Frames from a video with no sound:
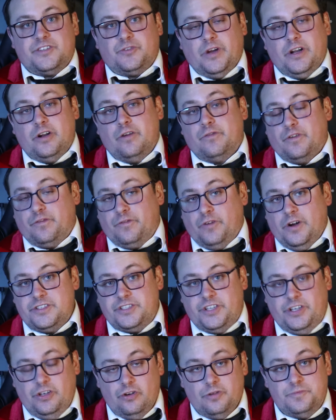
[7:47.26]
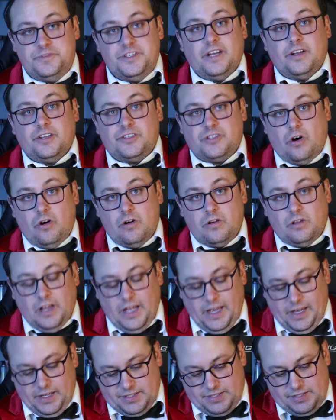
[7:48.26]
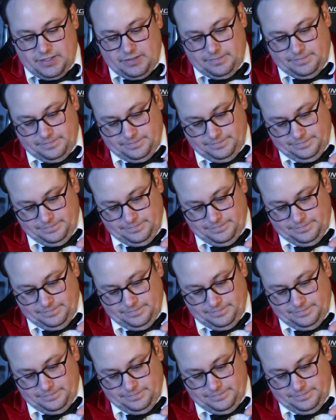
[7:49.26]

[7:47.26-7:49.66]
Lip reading: strain over fresh cubes in a tall glass.